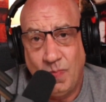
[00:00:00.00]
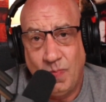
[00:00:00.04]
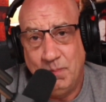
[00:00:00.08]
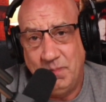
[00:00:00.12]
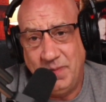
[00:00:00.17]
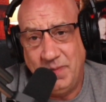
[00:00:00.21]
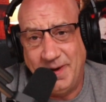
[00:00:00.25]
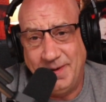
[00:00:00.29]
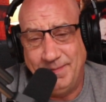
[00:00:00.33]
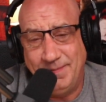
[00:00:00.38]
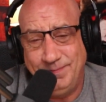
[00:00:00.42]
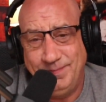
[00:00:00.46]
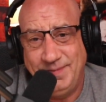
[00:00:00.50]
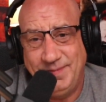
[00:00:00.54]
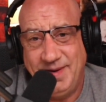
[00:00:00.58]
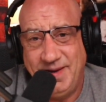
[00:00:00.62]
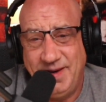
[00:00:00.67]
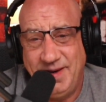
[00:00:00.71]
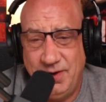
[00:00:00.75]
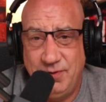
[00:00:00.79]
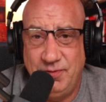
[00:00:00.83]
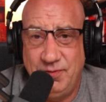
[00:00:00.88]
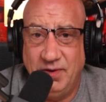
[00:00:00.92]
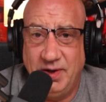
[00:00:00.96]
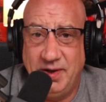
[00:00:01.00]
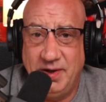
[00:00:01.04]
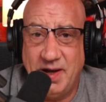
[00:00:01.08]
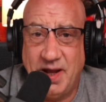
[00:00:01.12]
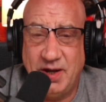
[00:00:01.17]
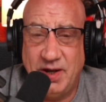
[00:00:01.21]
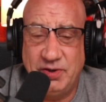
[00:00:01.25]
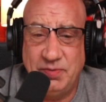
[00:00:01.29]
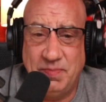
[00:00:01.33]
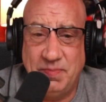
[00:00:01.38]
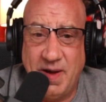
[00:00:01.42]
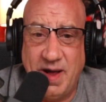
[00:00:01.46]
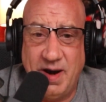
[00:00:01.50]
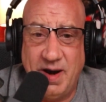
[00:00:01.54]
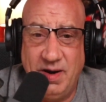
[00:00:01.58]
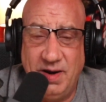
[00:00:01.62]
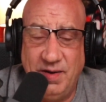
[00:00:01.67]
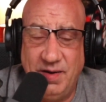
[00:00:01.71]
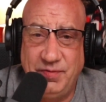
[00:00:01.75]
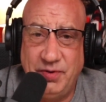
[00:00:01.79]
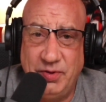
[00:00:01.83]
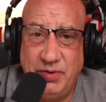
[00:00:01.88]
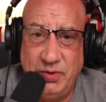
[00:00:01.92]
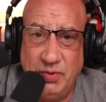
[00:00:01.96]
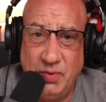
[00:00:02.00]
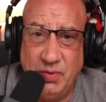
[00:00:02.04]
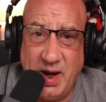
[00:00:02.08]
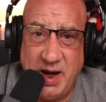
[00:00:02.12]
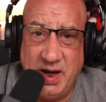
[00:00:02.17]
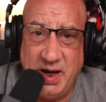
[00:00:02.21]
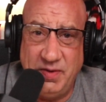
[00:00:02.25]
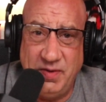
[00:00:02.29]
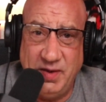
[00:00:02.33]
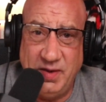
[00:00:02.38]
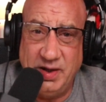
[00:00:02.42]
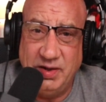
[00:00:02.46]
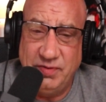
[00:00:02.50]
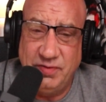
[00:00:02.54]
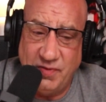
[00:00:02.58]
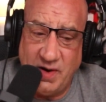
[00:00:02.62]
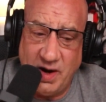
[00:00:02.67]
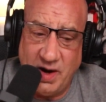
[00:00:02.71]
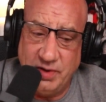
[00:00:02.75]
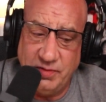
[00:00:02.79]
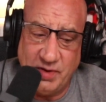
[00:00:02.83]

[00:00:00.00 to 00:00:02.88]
but he's really not smart enough to do anything as far